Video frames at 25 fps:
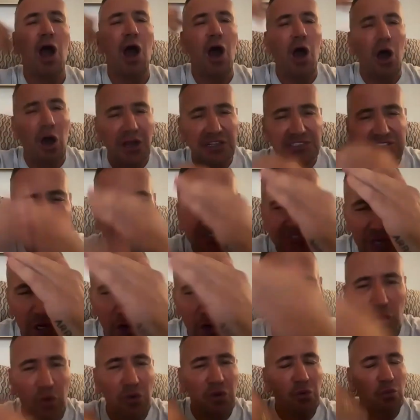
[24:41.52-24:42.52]

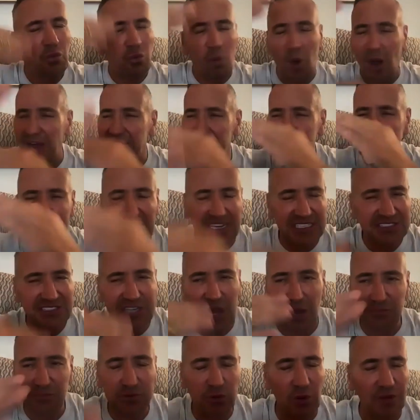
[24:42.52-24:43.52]
Takes
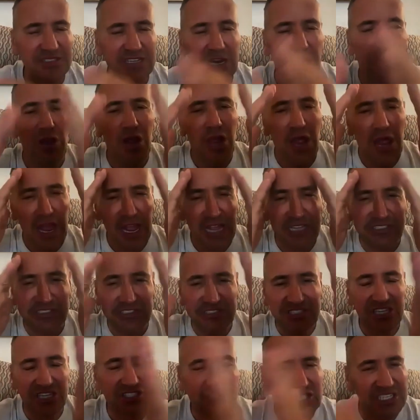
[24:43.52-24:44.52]
time to wind down. It's
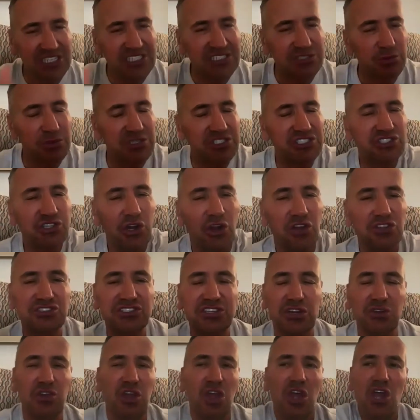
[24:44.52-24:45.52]
digitally switched on.
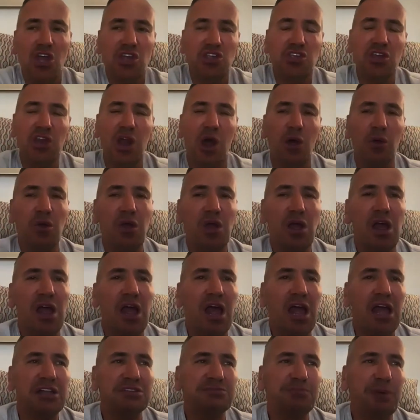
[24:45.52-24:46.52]
So,
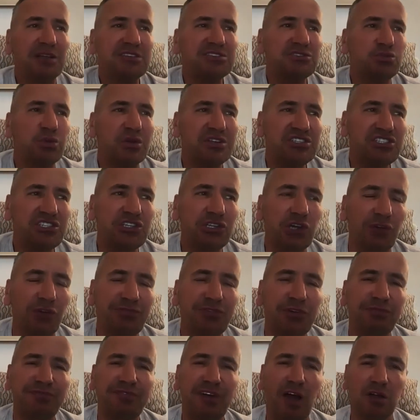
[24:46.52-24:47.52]
by switching off
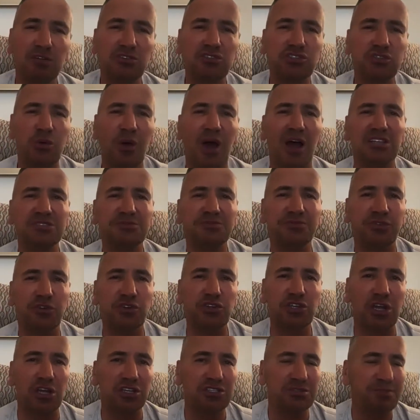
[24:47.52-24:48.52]
your phone 2 hours before you
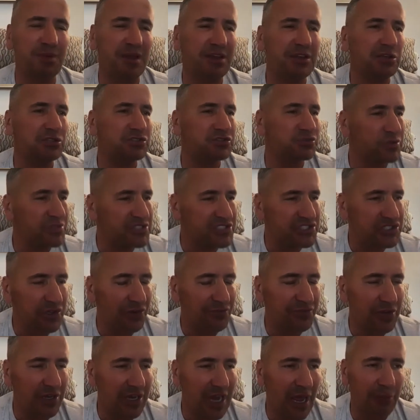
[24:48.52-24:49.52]
go to bed or switching
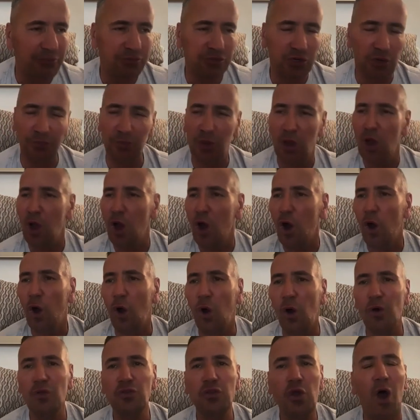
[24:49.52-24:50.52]
off your laptop
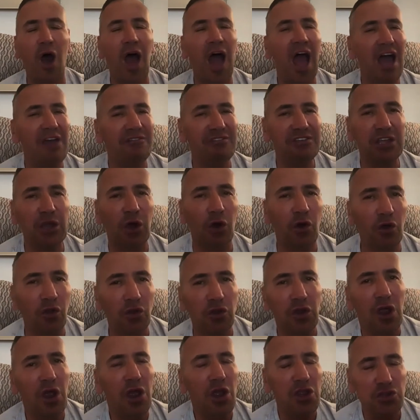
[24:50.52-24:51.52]
or not having it on,
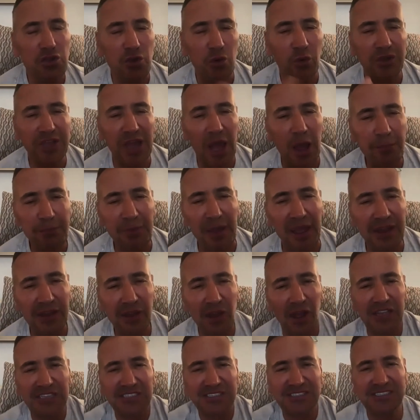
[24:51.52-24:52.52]
you'll get a better
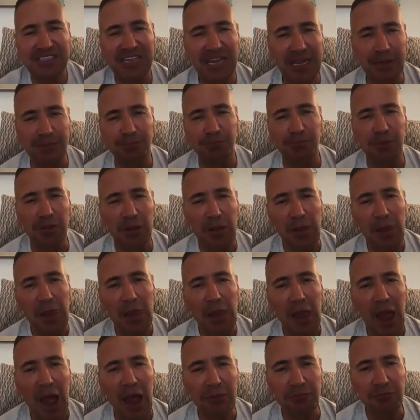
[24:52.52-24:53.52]
night's sleep.
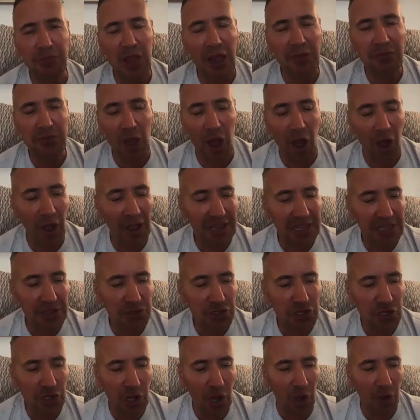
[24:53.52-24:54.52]
And I,
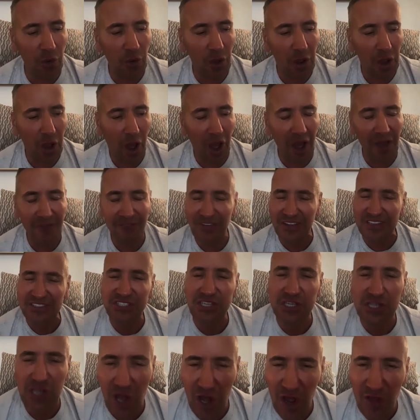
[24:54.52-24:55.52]
you know, I've had to
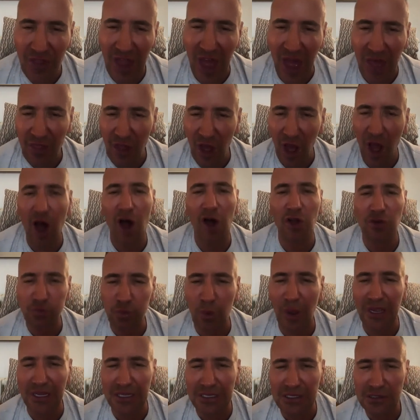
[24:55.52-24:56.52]
learn that the hard
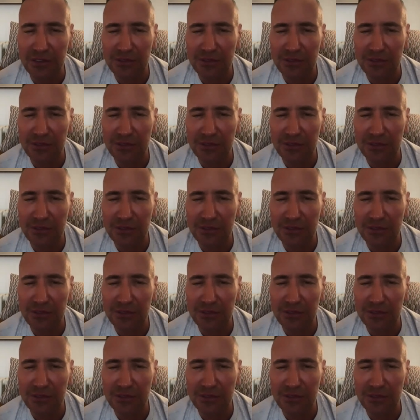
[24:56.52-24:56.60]
way.